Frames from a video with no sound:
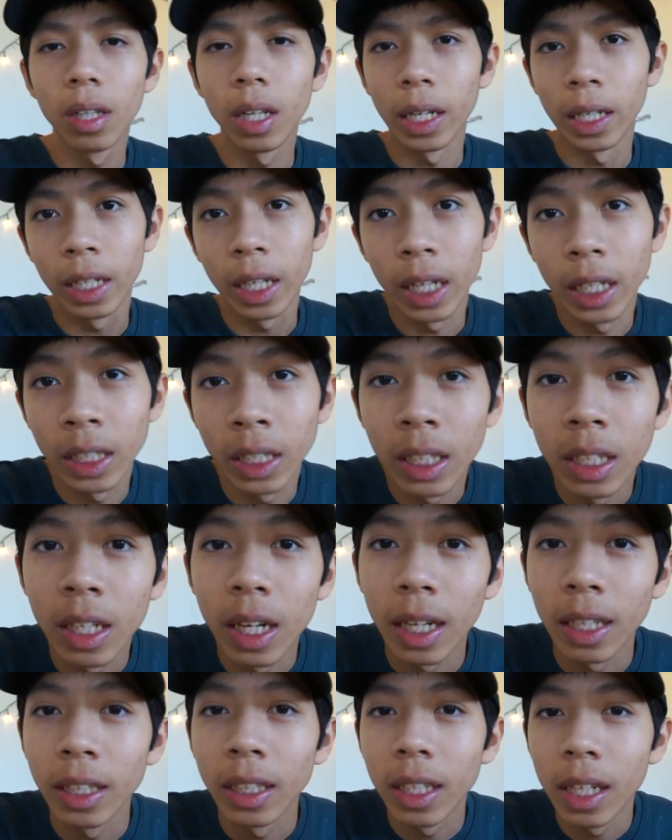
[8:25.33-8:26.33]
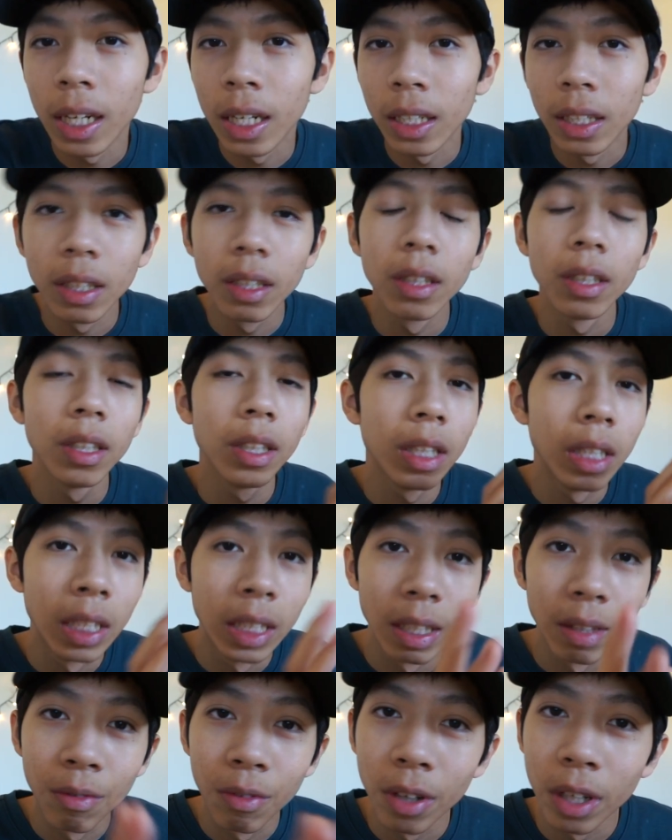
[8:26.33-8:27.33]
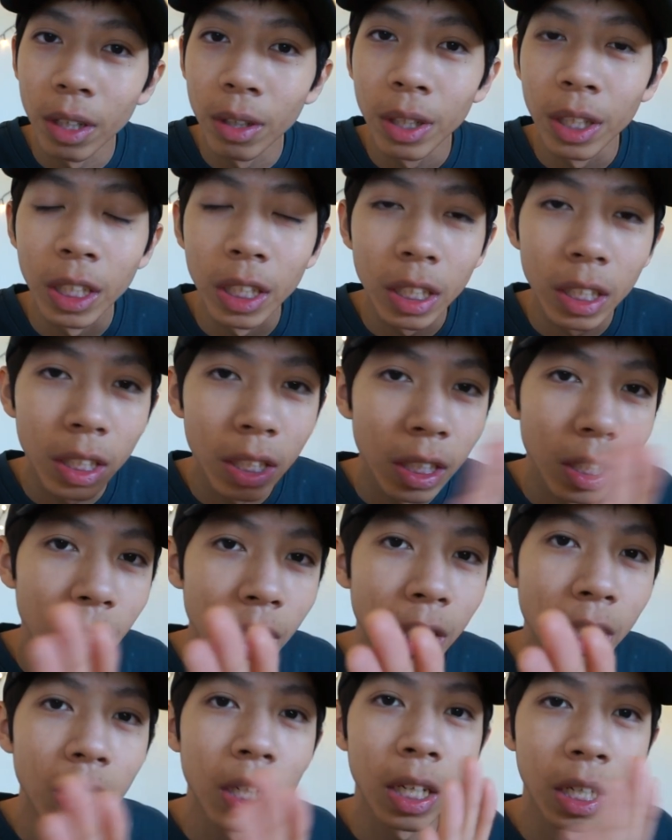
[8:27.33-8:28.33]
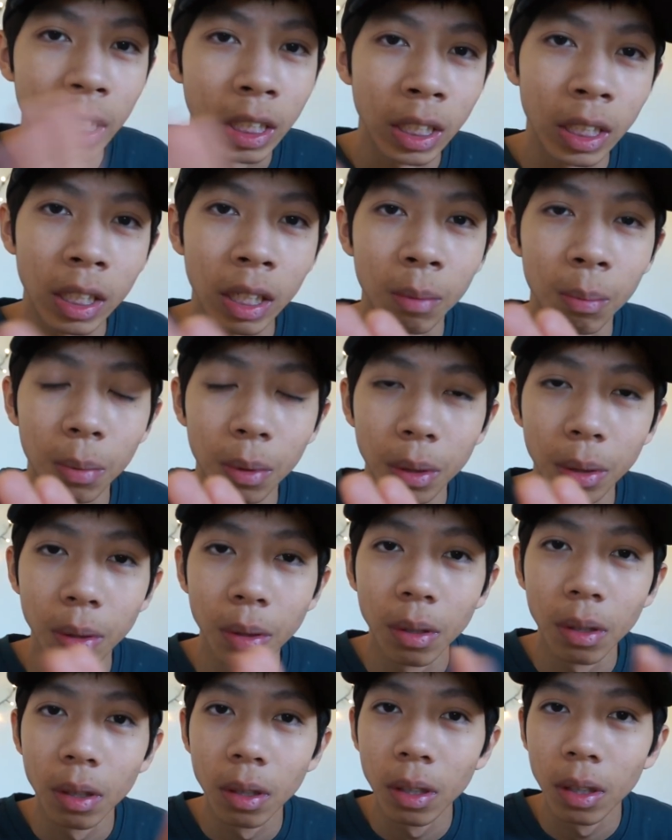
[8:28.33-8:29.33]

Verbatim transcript: Like Casey Neistat is a very good example.